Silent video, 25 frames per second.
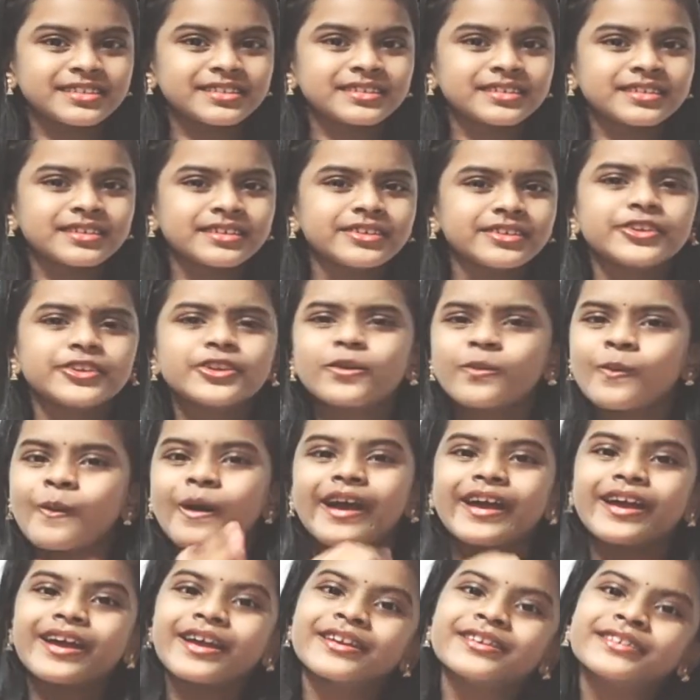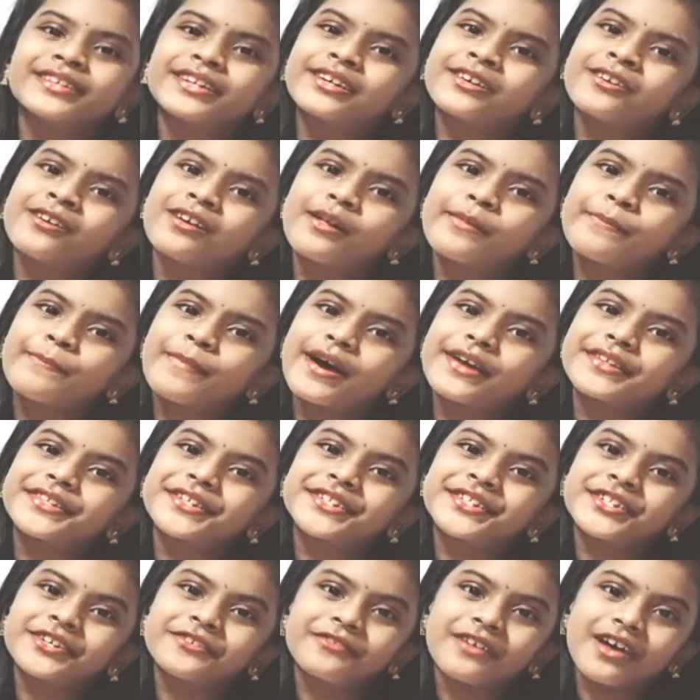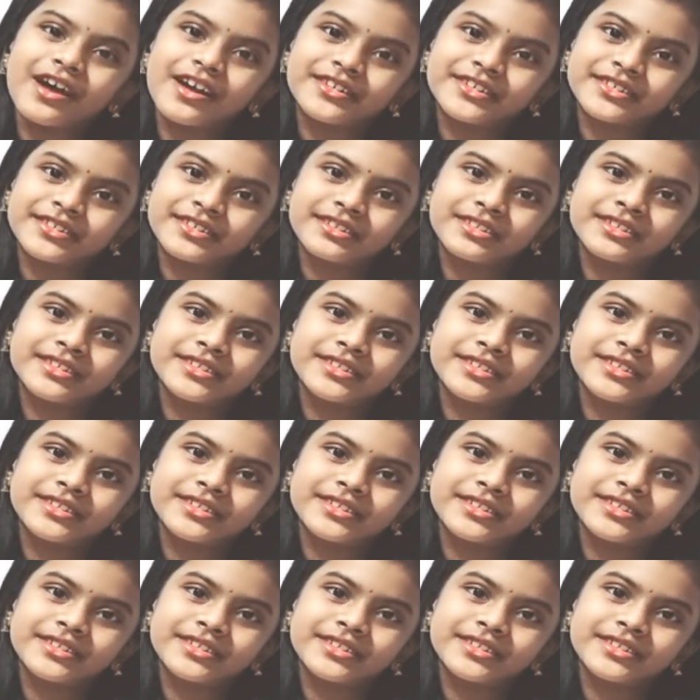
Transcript: You know why are they called partitive articles?